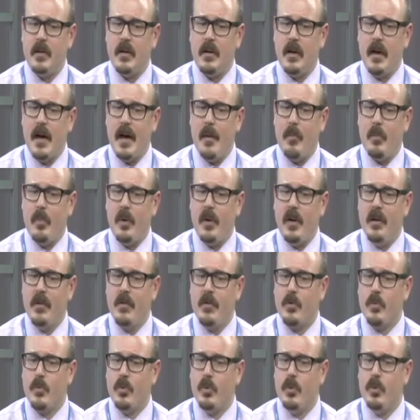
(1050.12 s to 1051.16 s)
operated
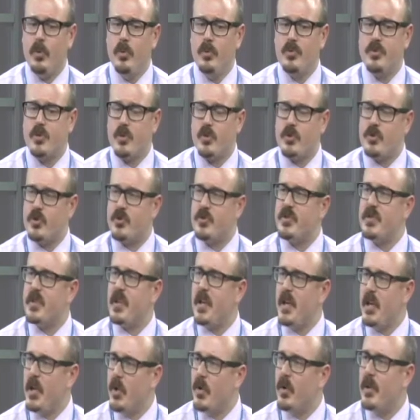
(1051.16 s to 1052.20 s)
through Social
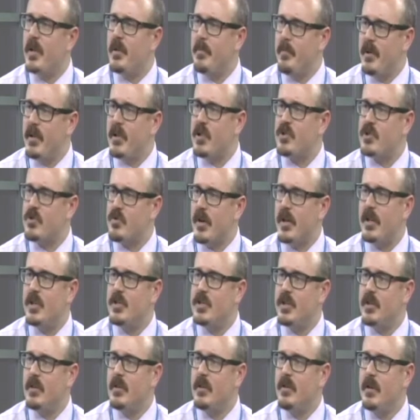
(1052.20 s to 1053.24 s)
Security
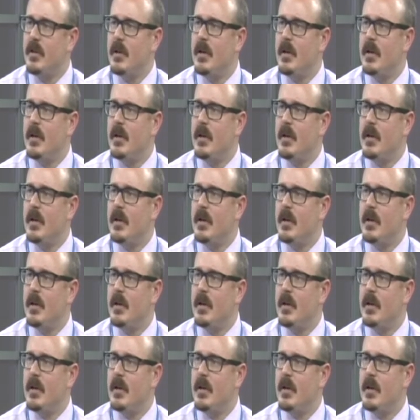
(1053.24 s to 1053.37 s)
Administration.